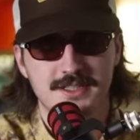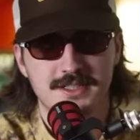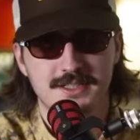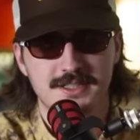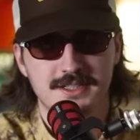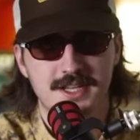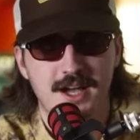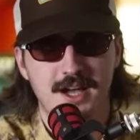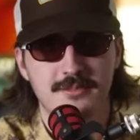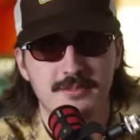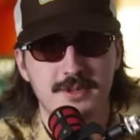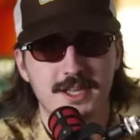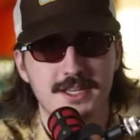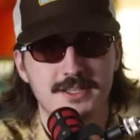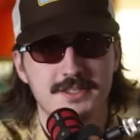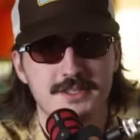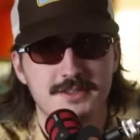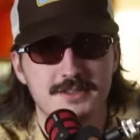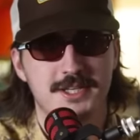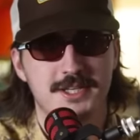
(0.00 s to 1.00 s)
God
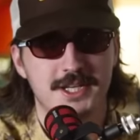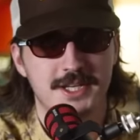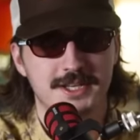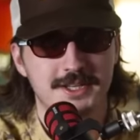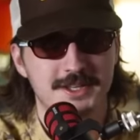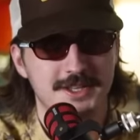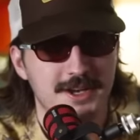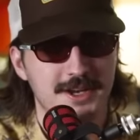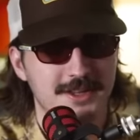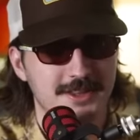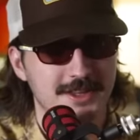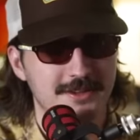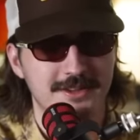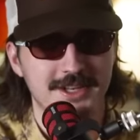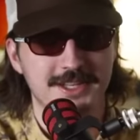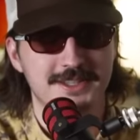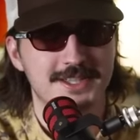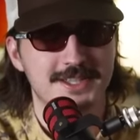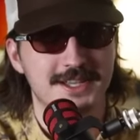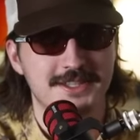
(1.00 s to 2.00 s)
bless unlimited
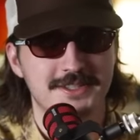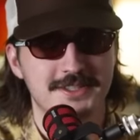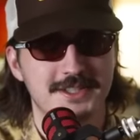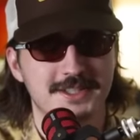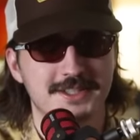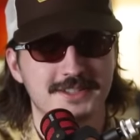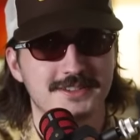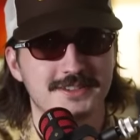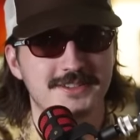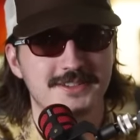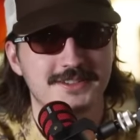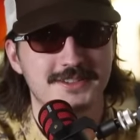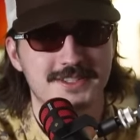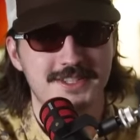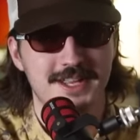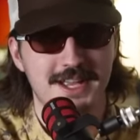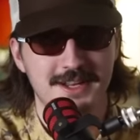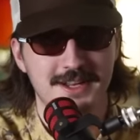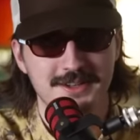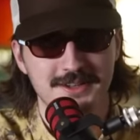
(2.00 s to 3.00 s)
texting. This is yeah.
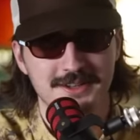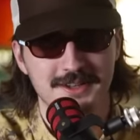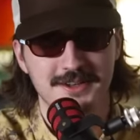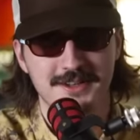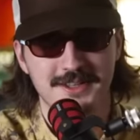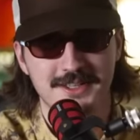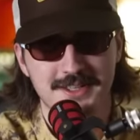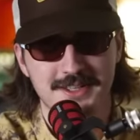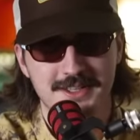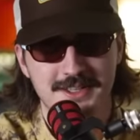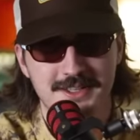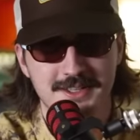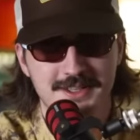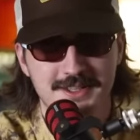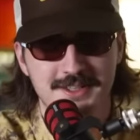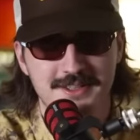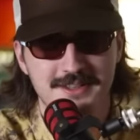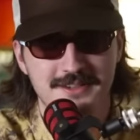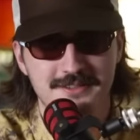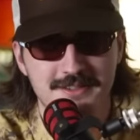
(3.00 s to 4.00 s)
standard
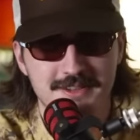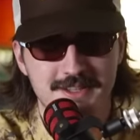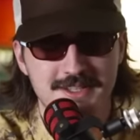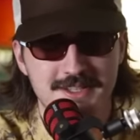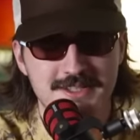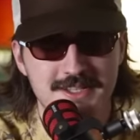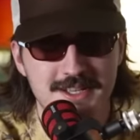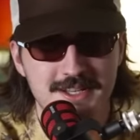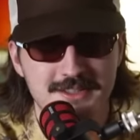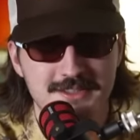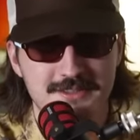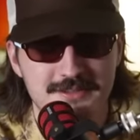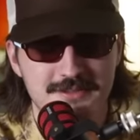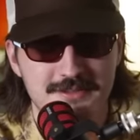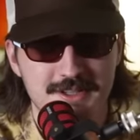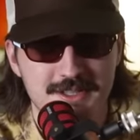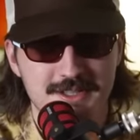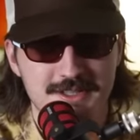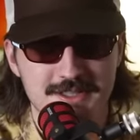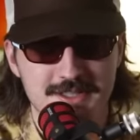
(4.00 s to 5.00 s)
for these kinds of
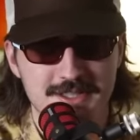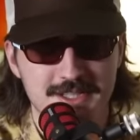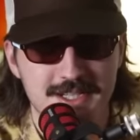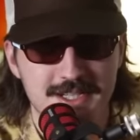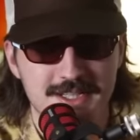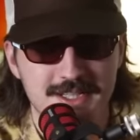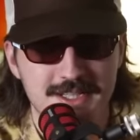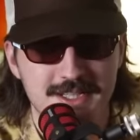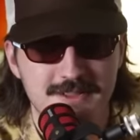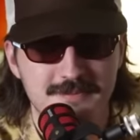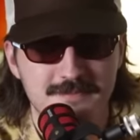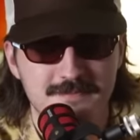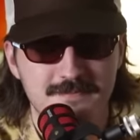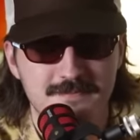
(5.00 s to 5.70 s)
phones. You know, like yeah.